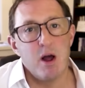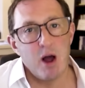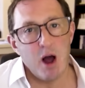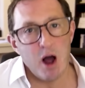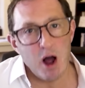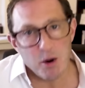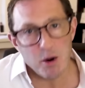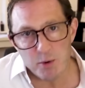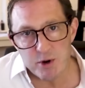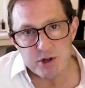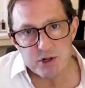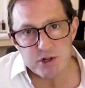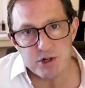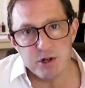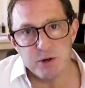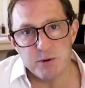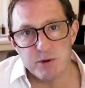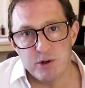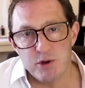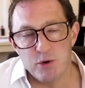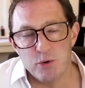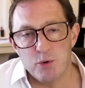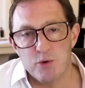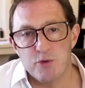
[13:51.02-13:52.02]
I wish you
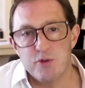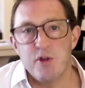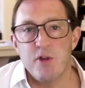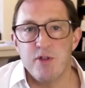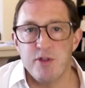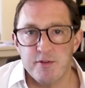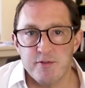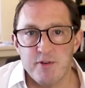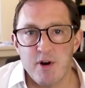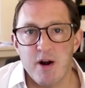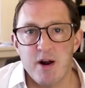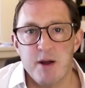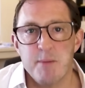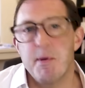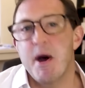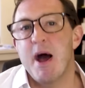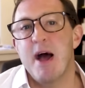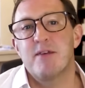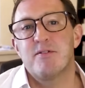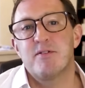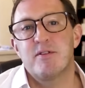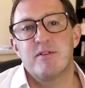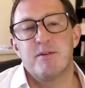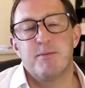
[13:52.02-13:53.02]
and yours the very
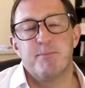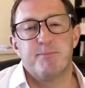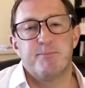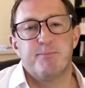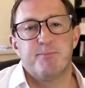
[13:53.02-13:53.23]
best.